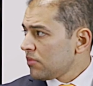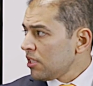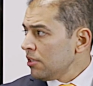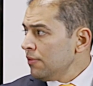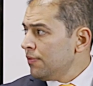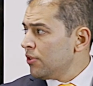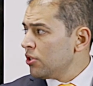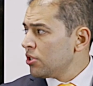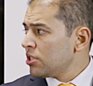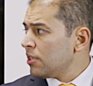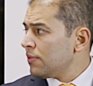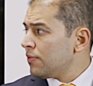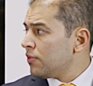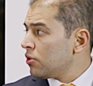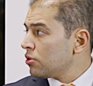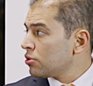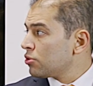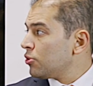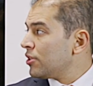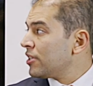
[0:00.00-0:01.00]
First of all,
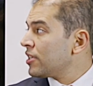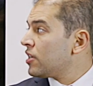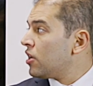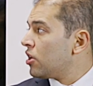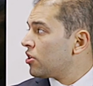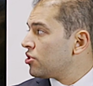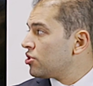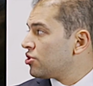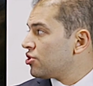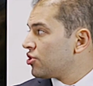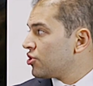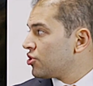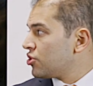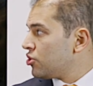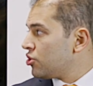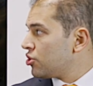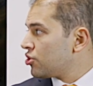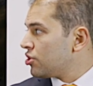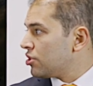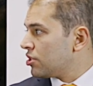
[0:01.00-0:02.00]
to encourage
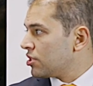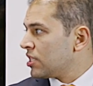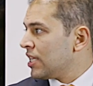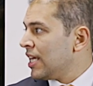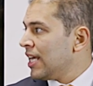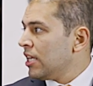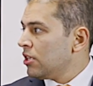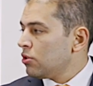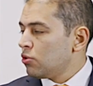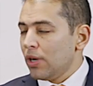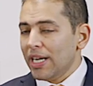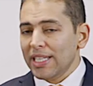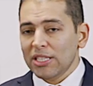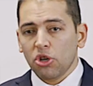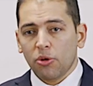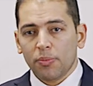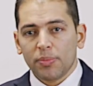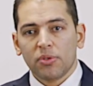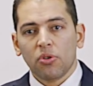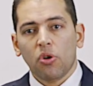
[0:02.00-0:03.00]
researchers to
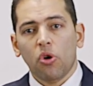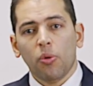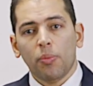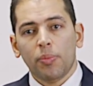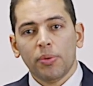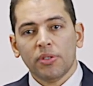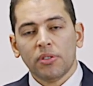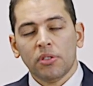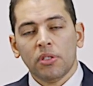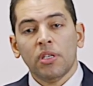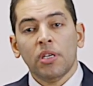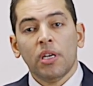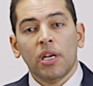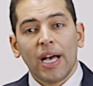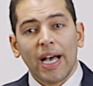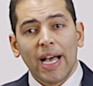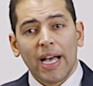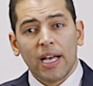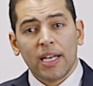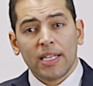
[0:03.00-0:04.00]
adopt open
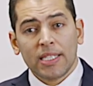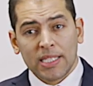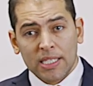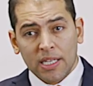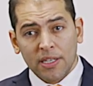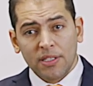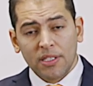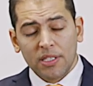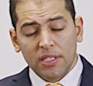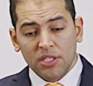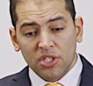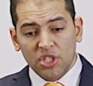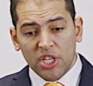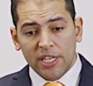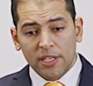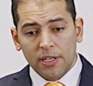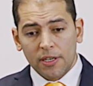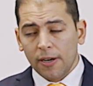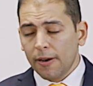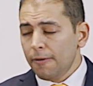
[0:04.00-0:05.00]
science in
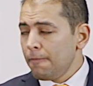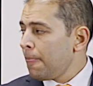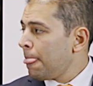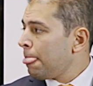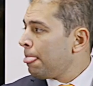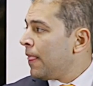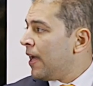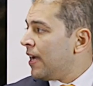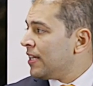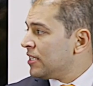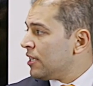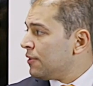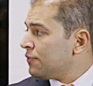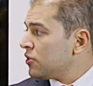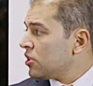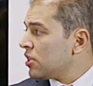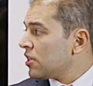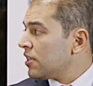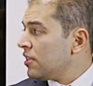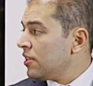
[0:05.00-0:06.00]
general, and
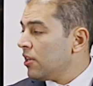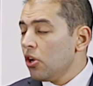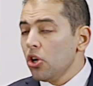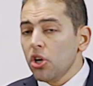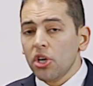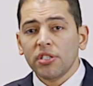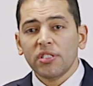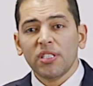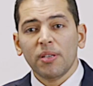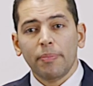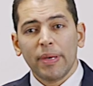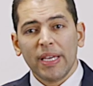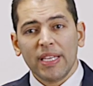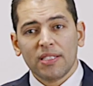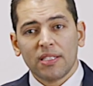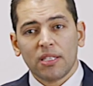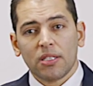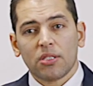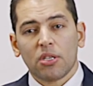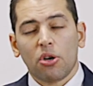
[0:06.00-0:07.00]
definitely learn the
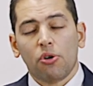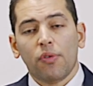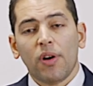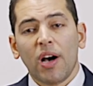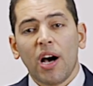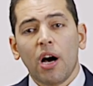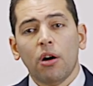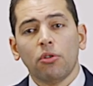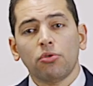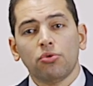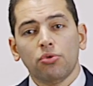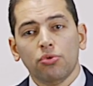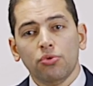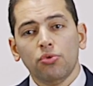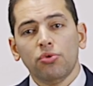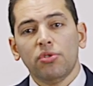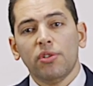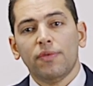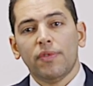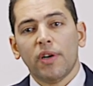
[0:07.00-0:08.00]
basics of how to
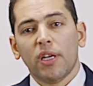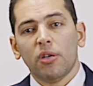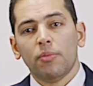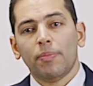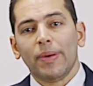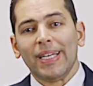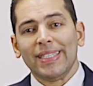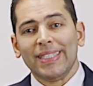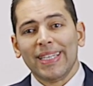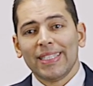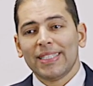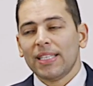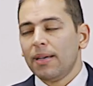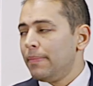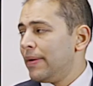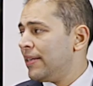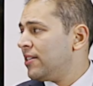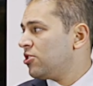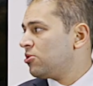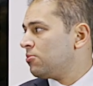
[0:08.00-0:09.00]
develop a data
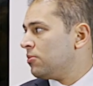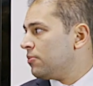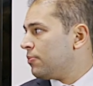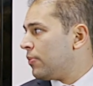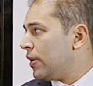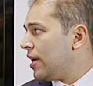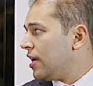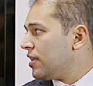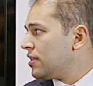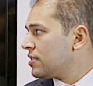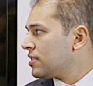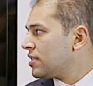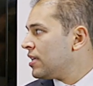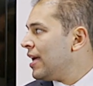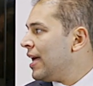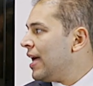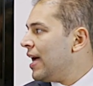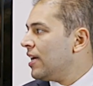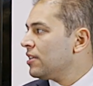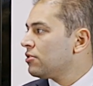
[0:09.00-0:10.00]
management plans
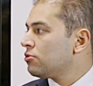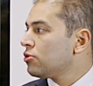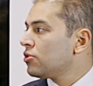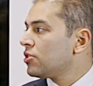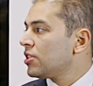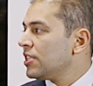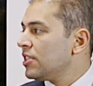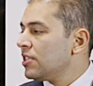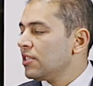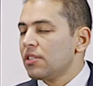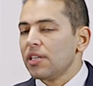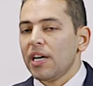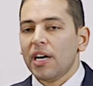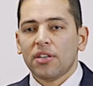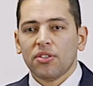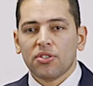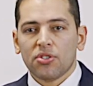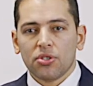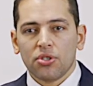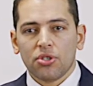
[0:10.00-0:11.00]
and to create a
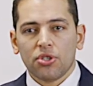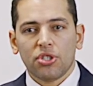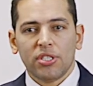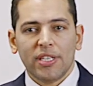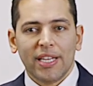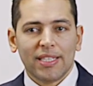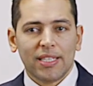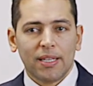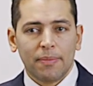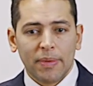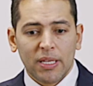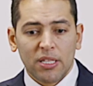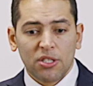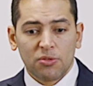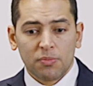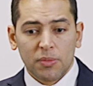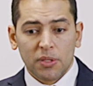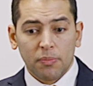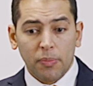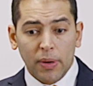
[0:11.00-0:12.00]
research data
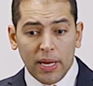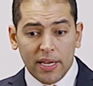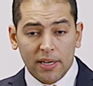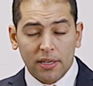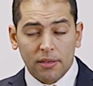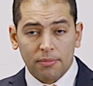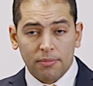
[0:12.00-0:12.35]
management plan.